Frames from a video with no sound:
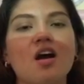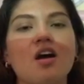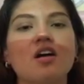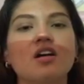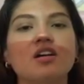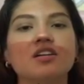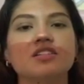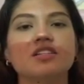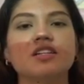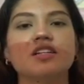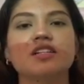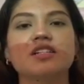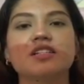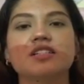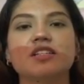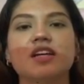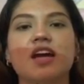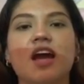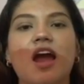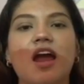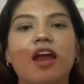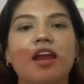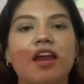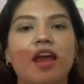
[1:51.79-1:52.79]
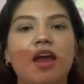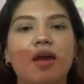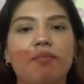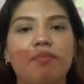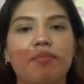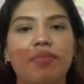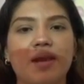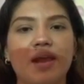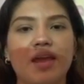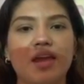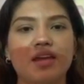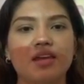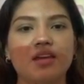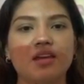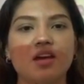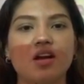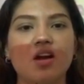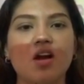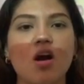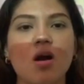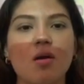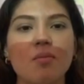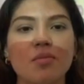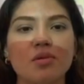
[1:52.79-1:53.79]
other than a plain
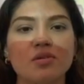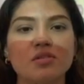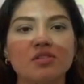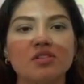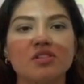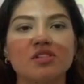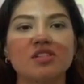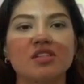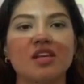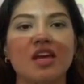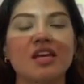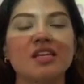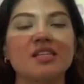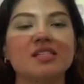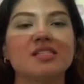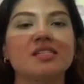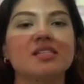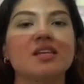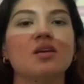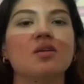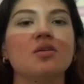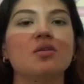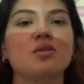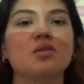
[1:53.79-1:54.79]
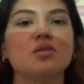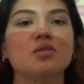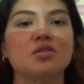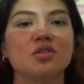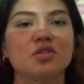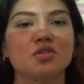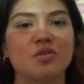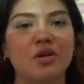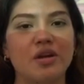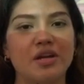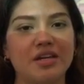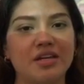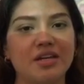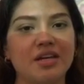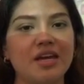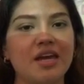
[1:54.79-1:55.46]
common sense usually.